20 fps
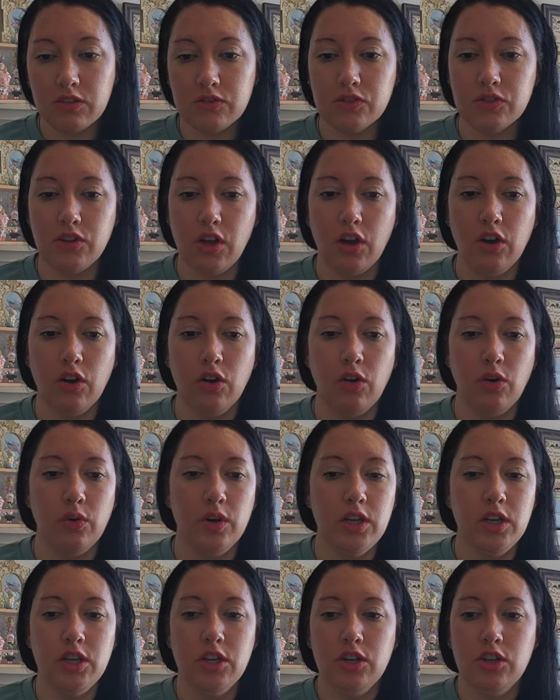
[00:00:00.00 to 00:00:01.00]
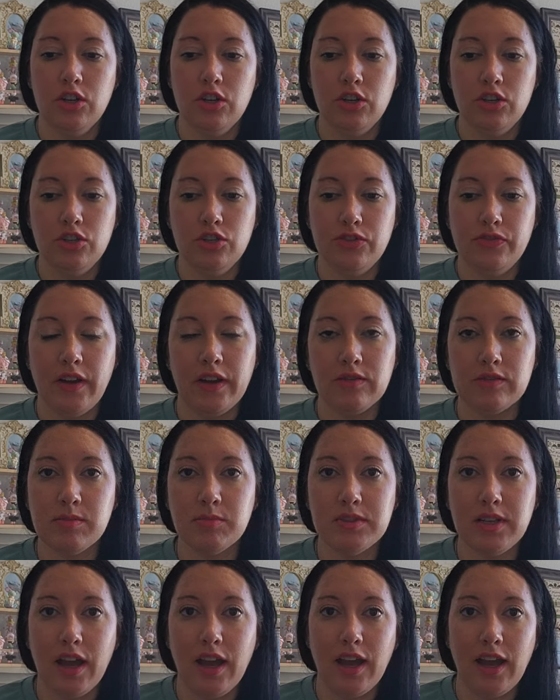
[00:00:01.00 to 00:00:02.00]
So she found
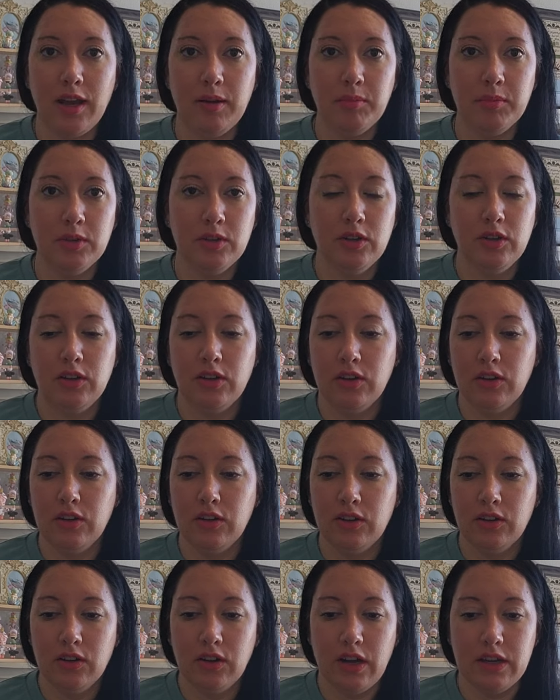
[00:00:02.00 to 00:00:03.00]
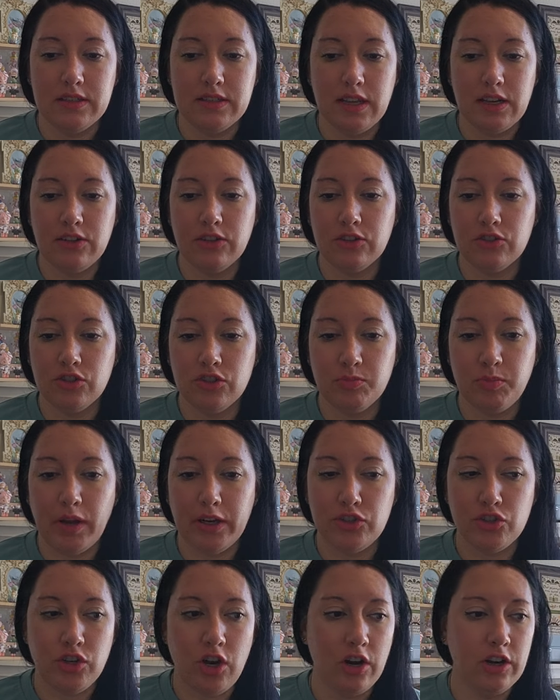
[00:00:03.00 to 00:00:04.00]
some time. I send her
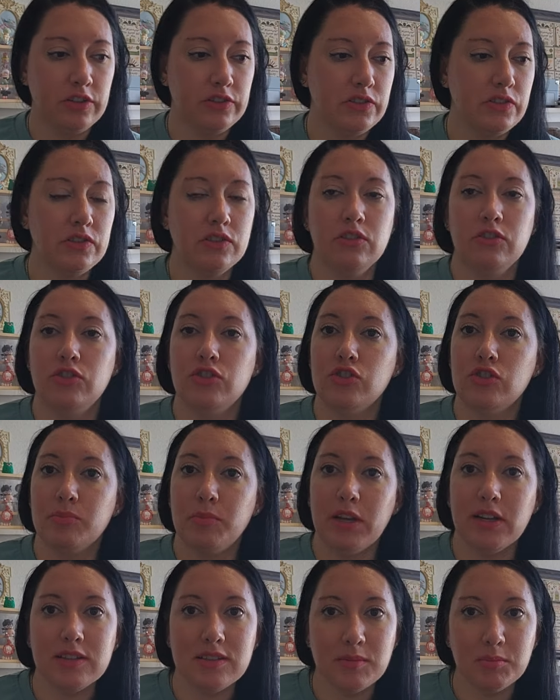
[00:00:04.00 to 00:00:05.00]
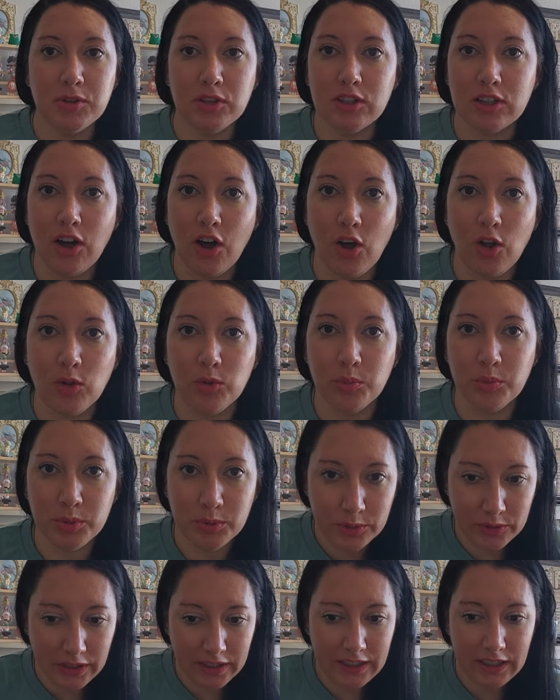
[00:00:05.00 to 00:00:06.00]
my charts. She makes them look all
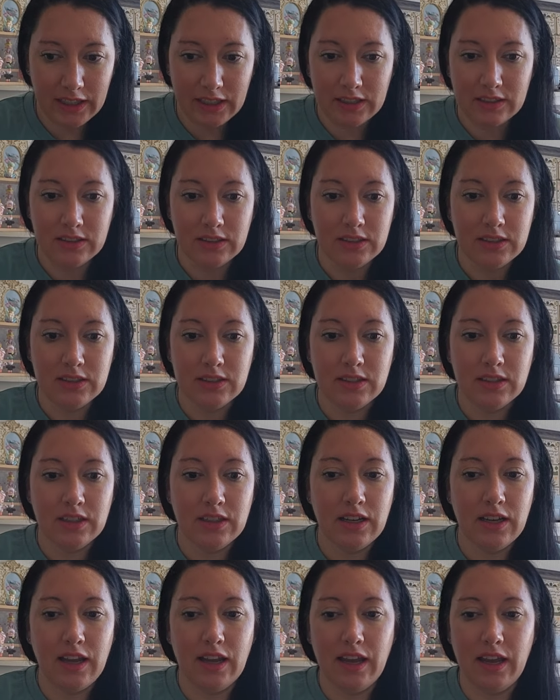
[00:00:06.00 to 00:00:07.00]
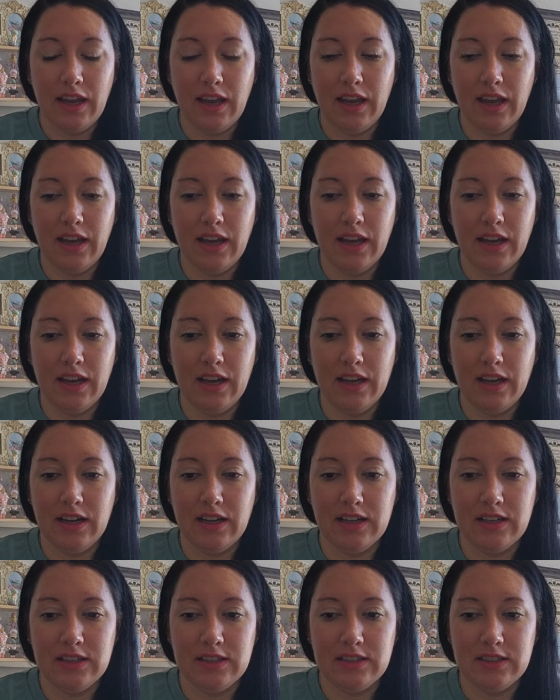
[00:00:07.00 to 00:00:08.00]
pretty
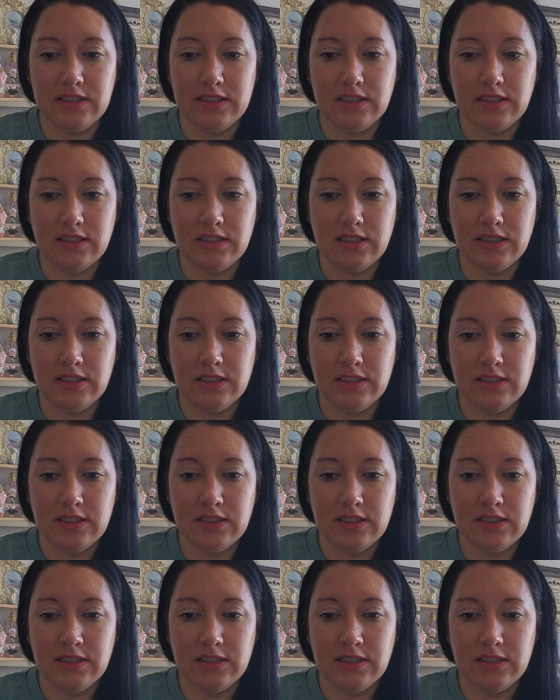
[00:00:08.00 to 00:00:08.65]
and